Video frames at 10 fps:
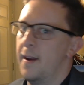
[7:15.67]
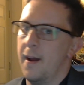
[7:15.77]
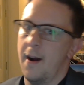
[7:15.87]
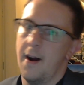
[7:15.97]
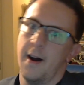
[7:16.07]

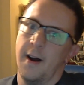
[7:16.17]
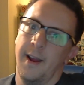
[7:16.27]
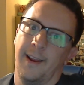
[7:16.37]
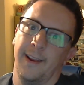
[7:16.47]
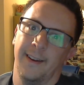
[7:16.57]

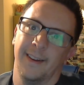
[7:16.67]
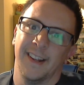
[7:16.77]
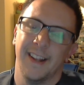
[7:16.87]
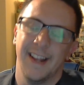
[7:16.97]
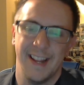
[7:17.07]
9
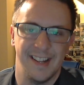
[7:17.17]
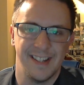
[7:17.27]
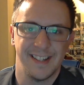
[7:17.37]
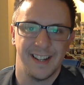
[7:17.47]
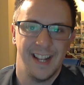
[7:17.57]

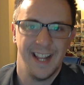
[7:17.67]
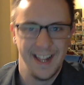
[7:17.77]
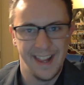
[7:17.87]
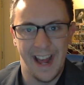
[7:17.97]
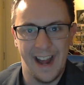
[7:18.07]
is
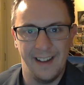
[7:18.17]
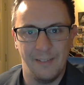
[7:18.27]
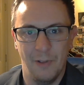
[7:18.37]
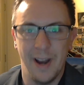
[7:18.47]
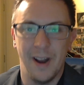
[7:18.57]
that
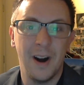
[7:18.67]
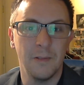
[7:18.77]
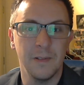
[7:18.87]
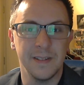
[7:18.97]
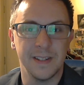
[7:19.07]
when
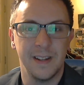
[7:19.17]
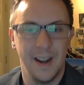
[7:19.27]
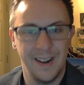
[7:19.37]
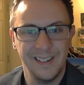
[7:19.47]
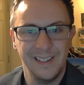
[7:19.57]
I was
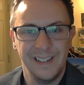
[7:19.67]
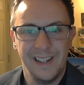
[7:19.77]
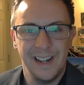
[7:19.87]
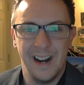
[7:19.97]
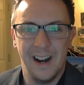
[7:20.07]
young,
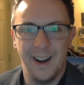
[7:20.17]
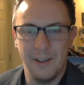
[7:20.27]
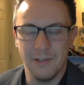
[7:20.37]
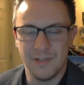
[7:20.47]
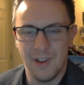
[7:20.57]

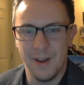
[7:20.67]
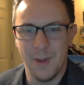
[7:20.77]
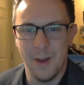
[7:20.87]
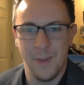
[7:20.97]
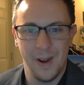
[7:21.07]
I was
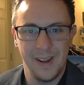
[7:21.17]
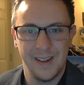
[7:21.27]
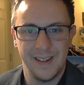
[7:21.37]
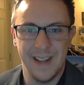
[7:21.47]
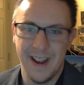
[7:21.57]
riding my
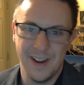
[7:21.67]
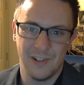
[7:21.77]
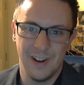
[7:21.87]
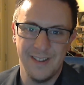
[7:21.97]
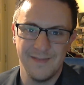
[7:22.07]
bike,
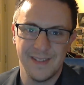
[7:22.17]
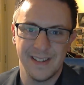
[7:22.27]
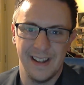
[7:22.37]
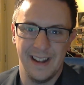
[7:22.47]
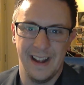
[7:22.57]

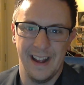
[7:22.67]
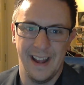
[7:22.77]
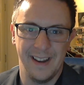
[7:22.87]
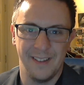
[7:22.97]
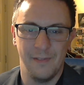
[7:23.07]
daydreamed,
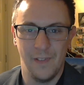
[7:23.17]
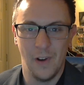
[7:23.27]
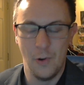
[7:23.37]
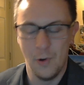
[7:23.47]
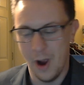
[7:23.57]
and
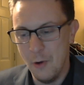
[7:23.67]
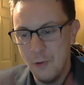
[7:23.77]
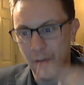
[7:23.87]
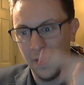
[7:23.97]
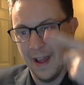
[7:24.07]
flew
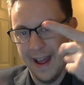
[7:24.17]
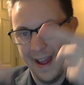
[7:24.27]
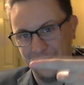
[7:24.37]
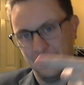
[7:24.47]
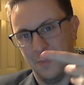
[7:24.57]
over the
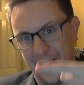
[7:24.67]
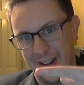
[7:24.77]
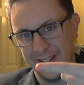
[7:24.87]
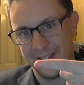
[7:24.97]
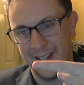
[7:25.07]

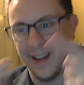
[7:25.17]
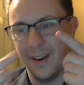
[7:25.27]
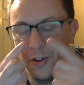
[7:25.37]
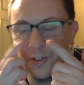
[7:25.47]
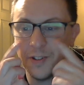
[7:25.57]
handlebars
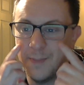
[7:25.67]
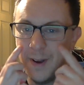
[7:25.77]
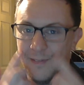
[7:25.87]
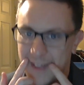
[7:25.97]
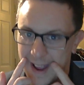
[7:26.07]
and onto
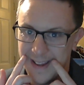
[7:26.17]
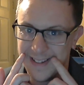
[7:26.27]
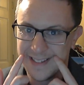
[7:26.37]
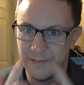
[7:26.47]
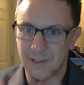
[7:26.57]
my
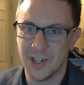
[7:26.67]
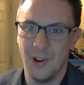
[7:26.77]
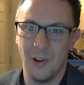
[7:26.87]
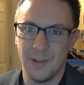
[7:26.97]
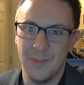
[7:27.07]
face,
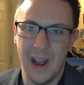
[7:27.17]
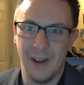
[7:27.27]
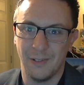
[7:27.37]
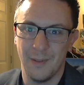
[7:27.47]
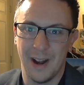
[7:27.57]
which knocked me
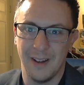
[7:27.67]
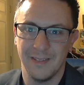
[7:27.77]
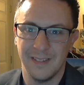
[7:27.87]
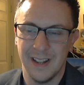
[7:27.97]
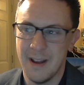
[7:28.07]
out for
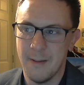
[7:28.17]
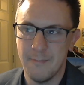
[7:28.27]
about